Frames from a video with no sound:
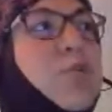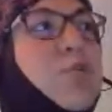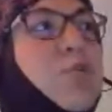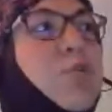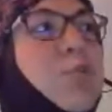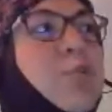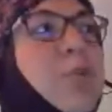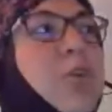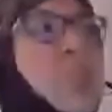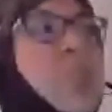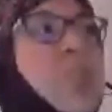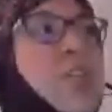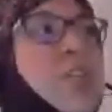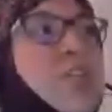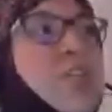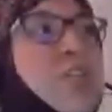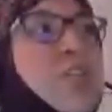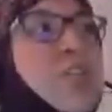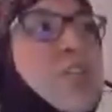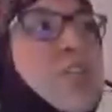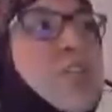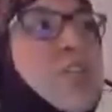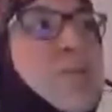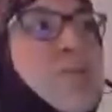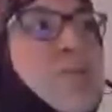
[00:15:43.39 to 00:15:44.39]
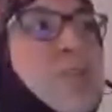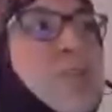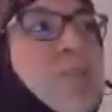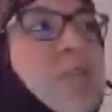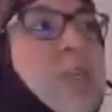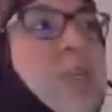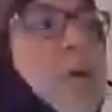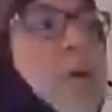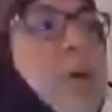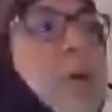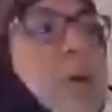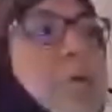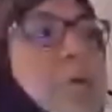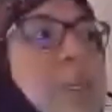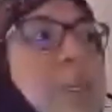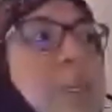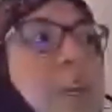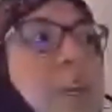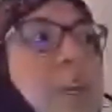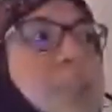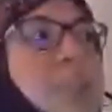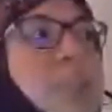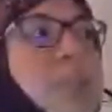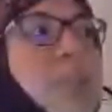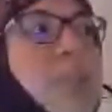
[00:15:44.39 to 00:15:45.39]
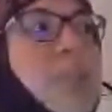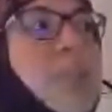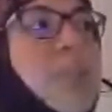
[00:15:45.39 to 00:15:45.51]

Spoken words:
to monitor, to see our application,